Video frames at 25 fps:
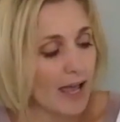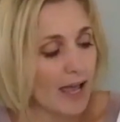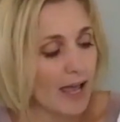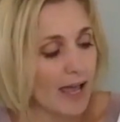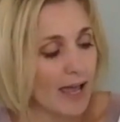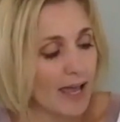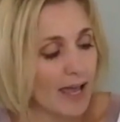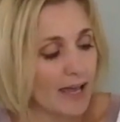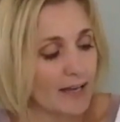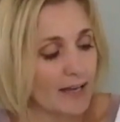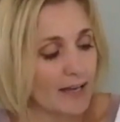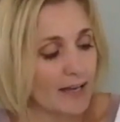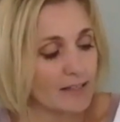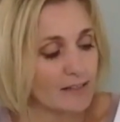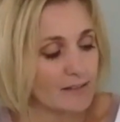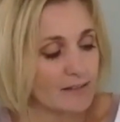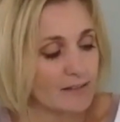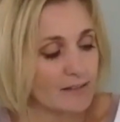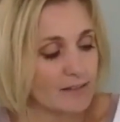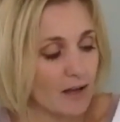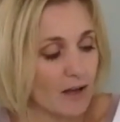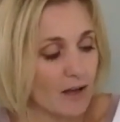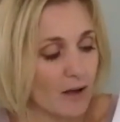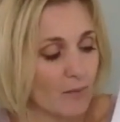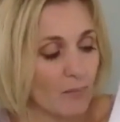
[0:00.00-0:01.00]
And
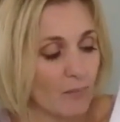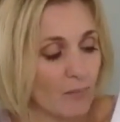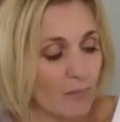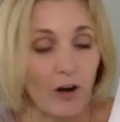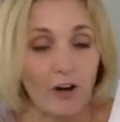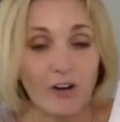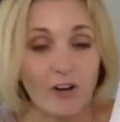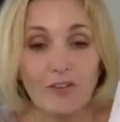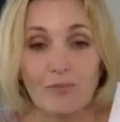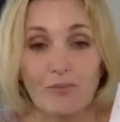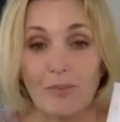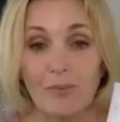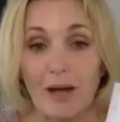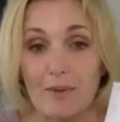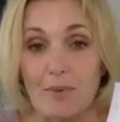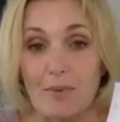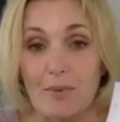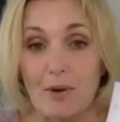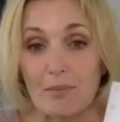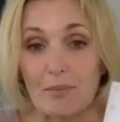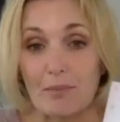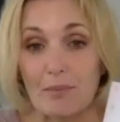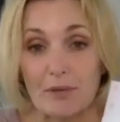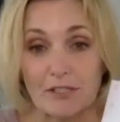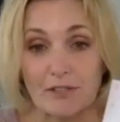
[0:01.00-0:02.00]
part of my
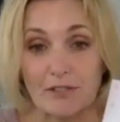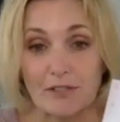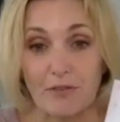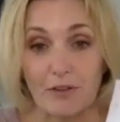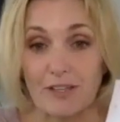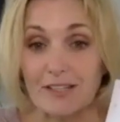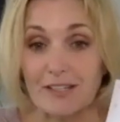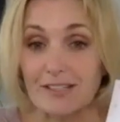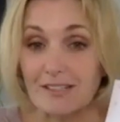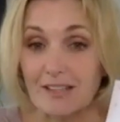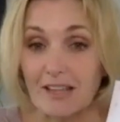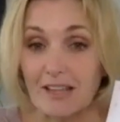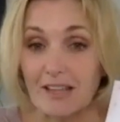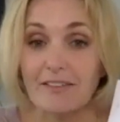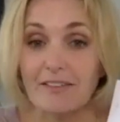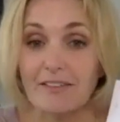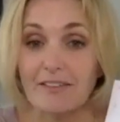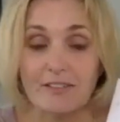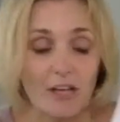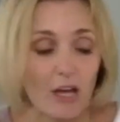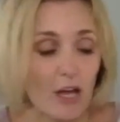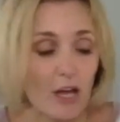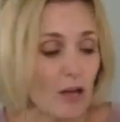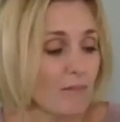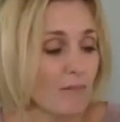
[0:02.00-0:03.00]
purpose for this
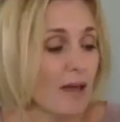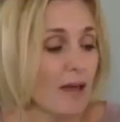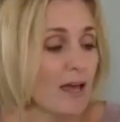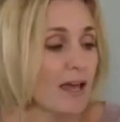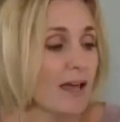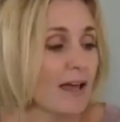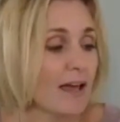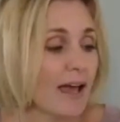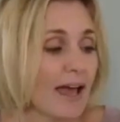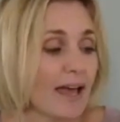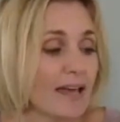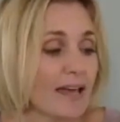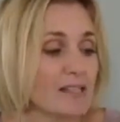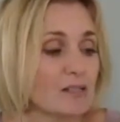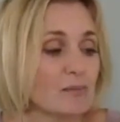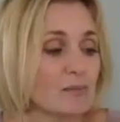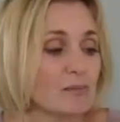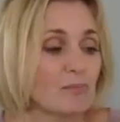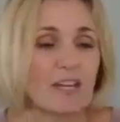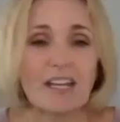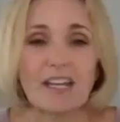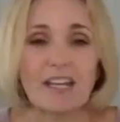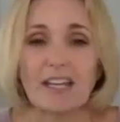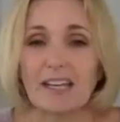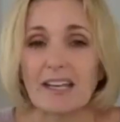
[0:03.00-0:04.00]
lifetime has
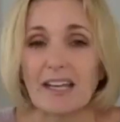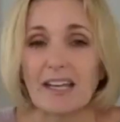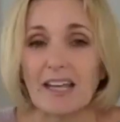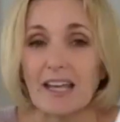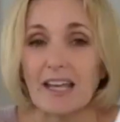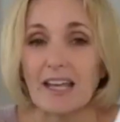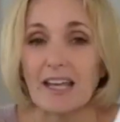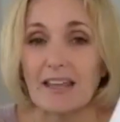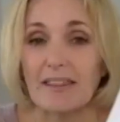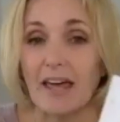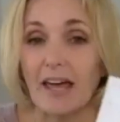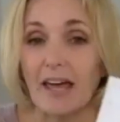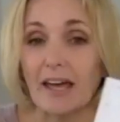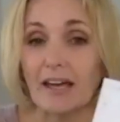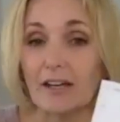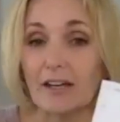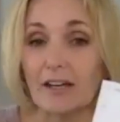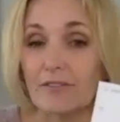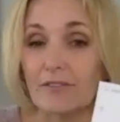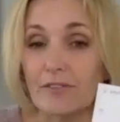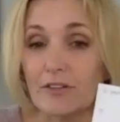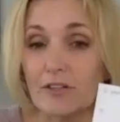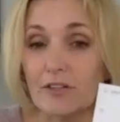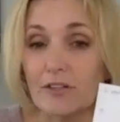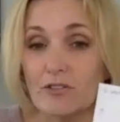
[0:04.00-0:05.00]
been in that
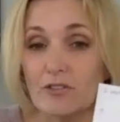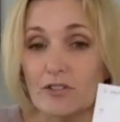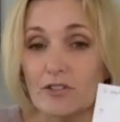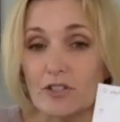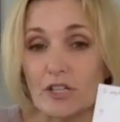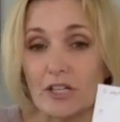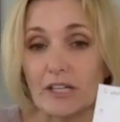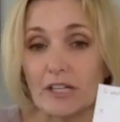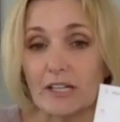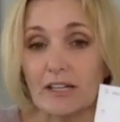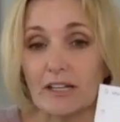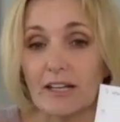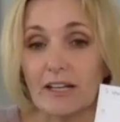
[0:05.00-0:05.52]
confusion.